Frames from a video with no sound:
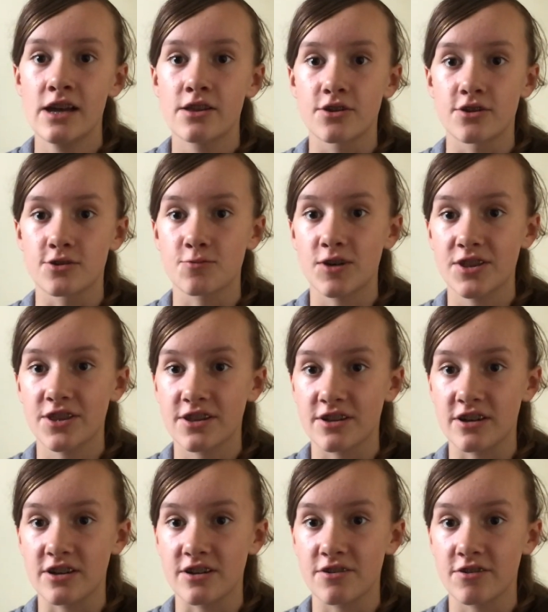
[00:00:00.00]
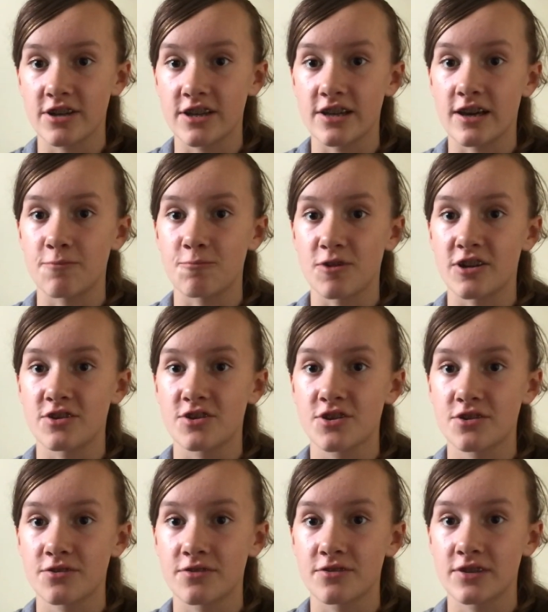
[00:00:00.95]
there's 1-3-3 and
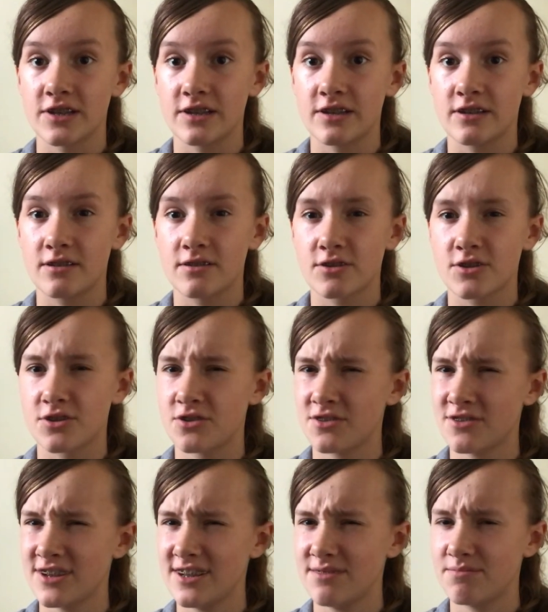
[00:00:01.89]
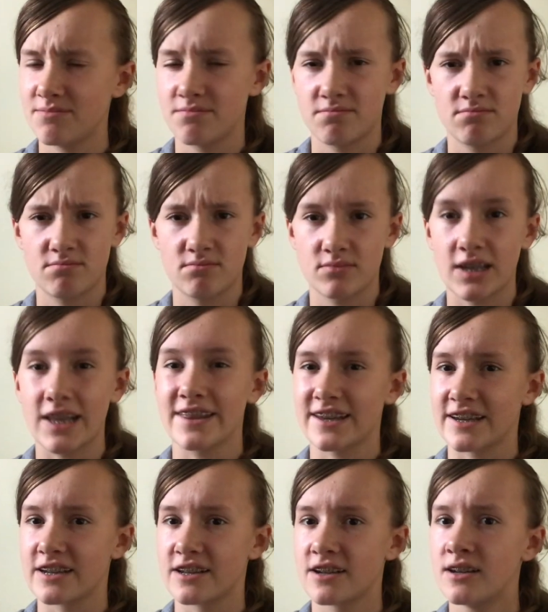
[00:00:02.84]
1-2-3, 2-3 I
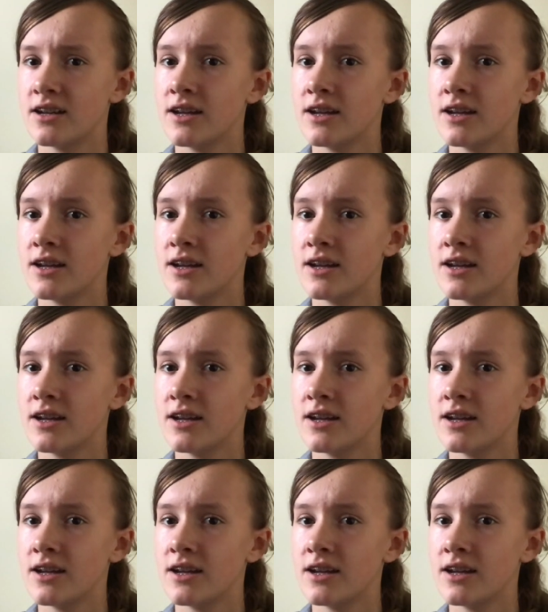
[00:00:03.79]
think.